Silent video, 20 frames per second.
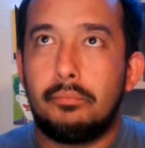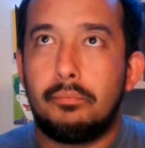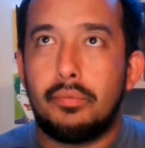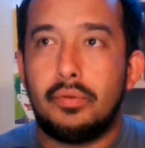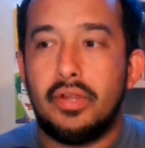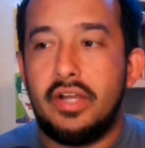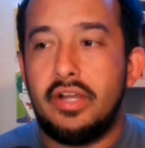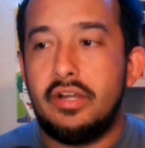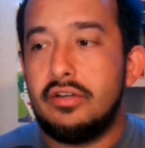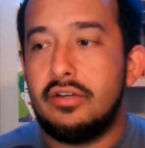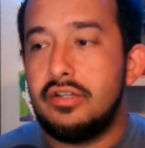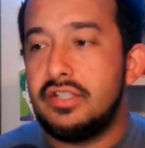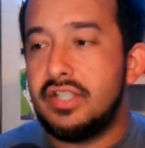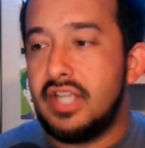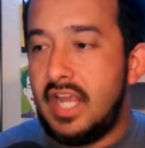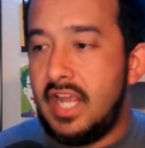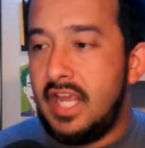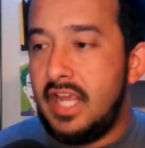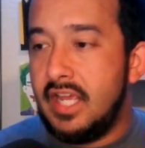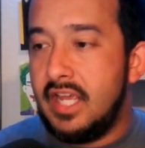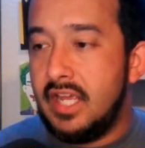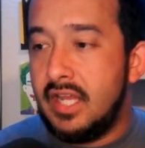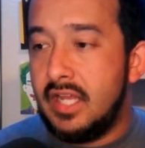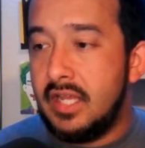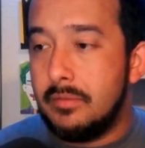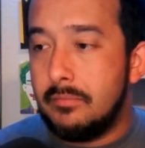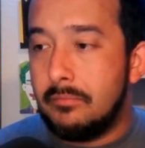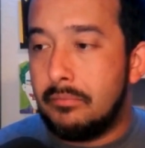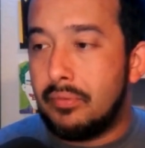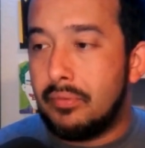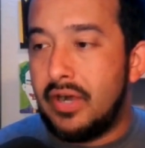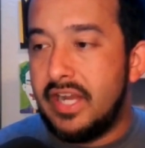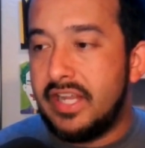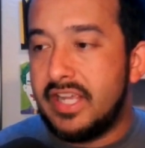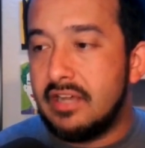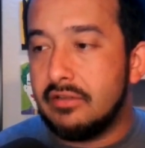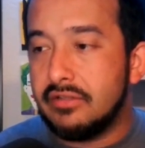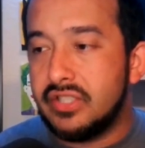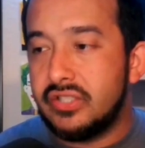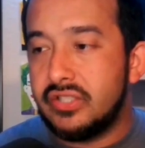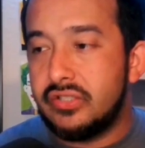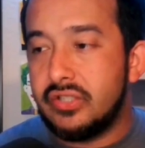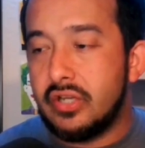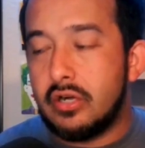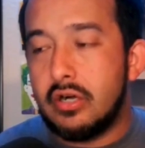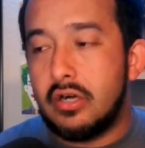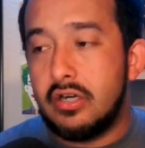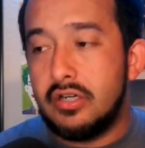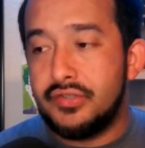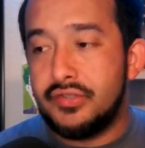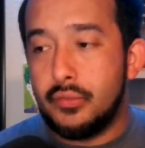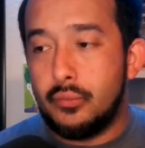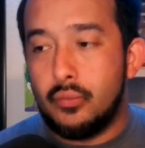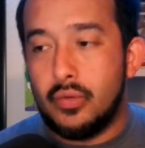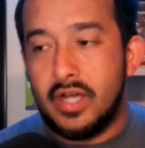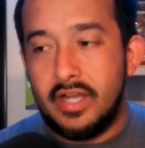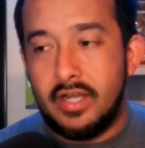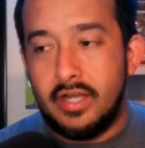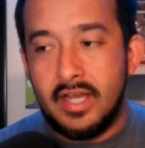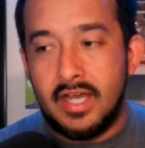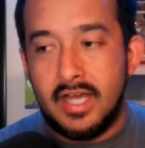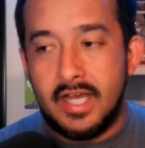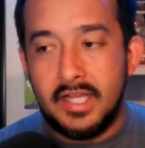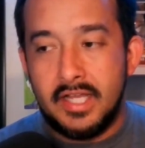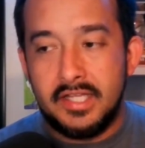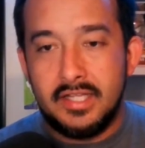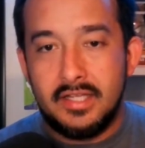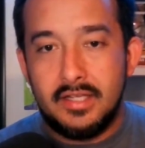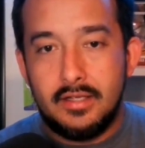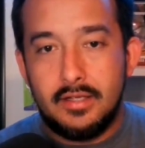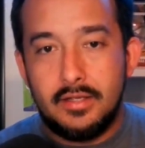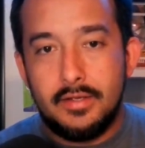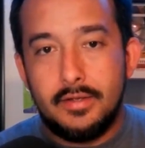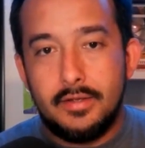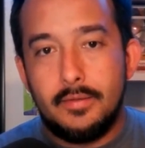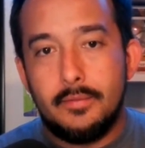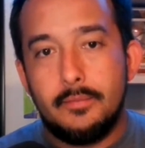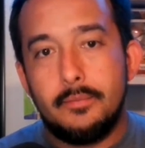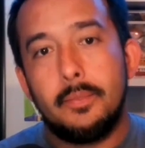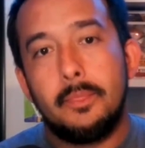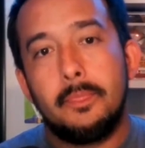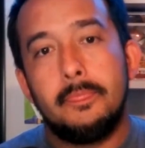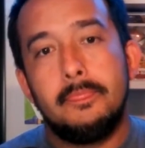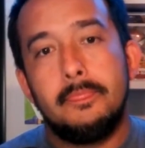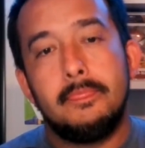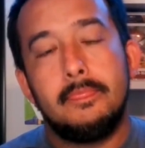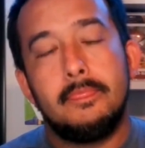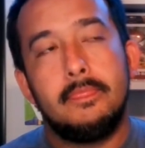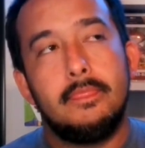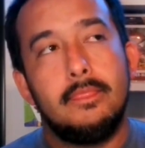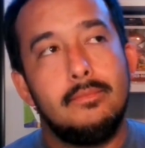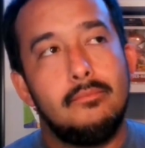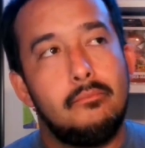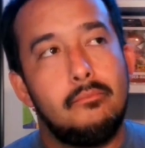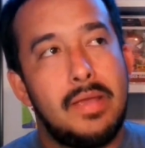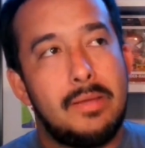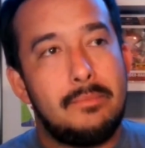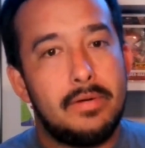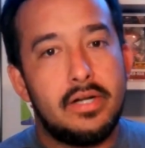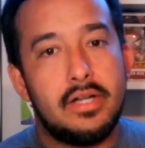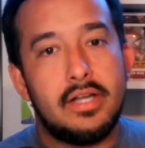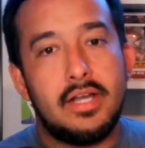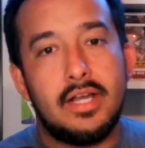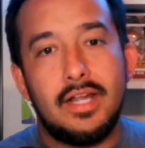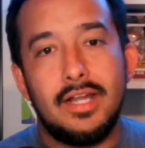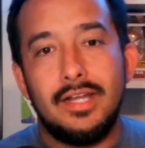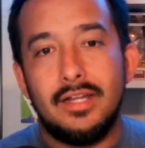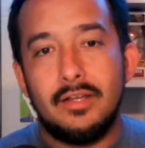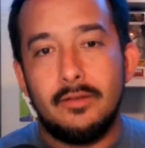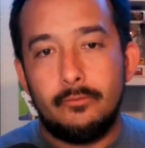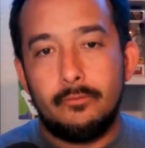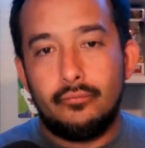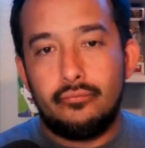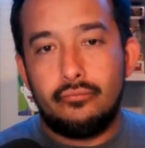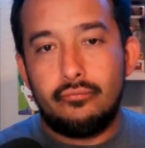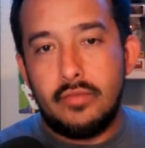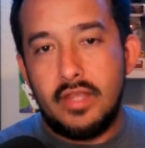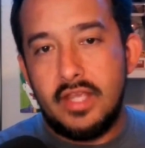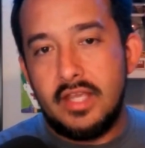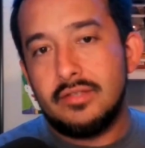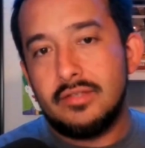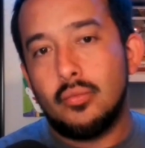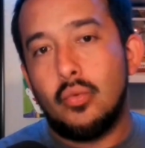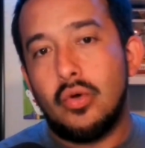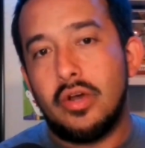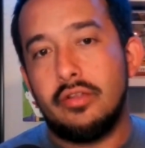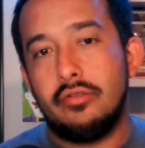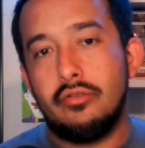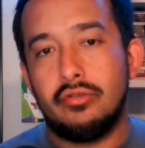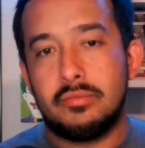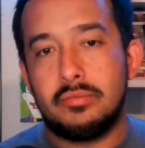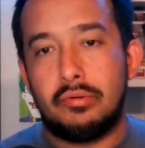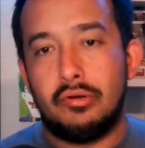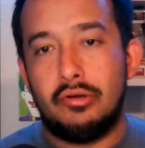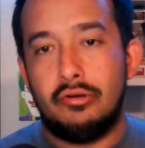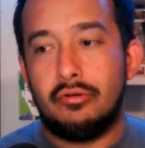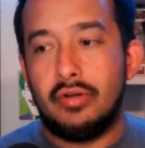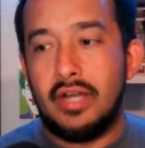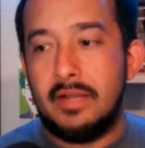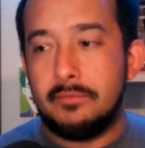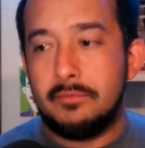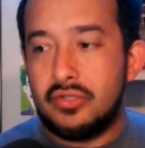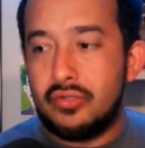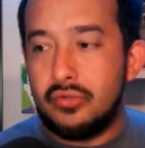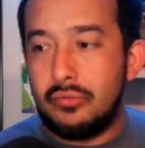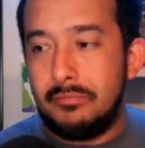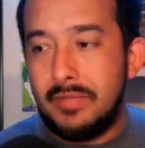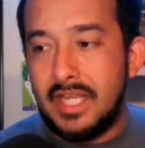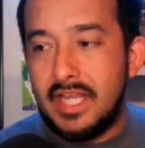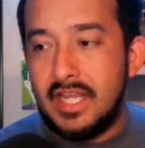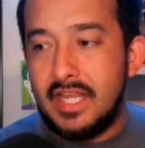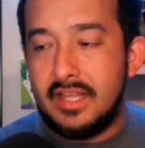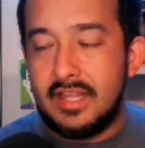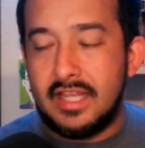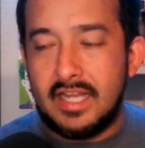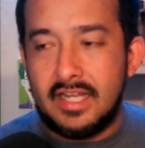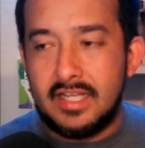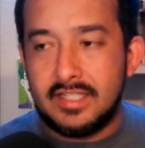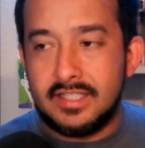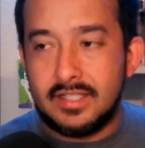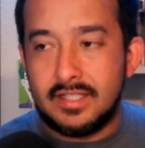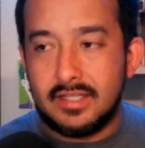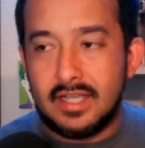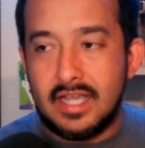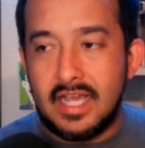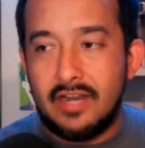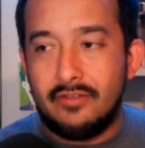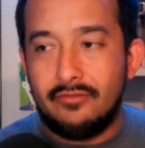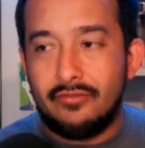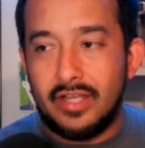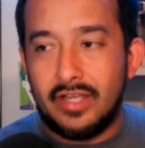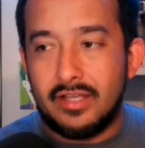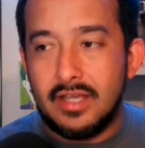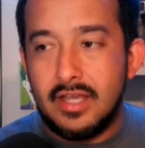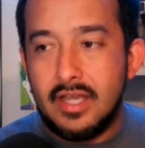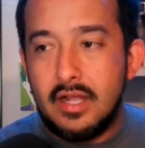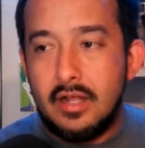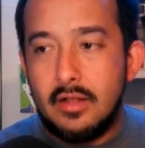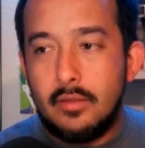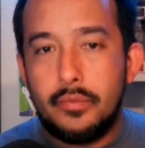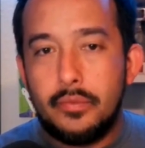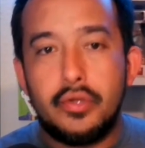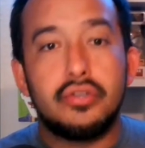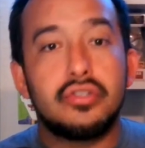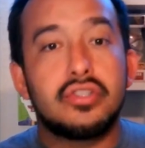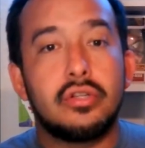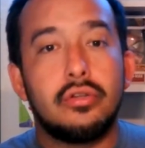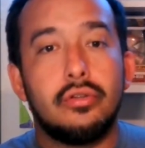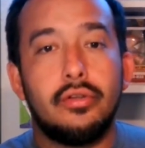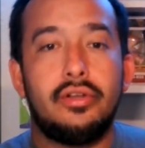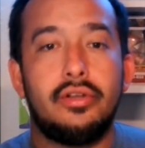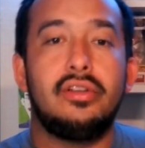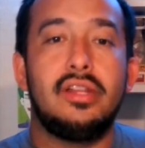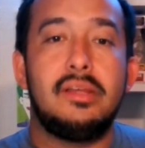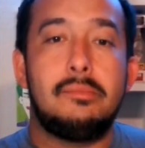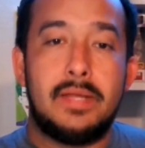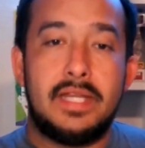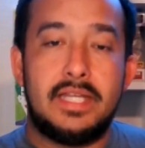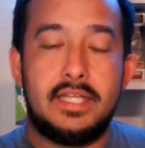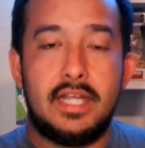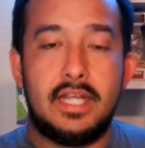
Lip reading: players and breakout stars and whatnot, Pepperdine is one of those programs to me that is kind of like, there's clearly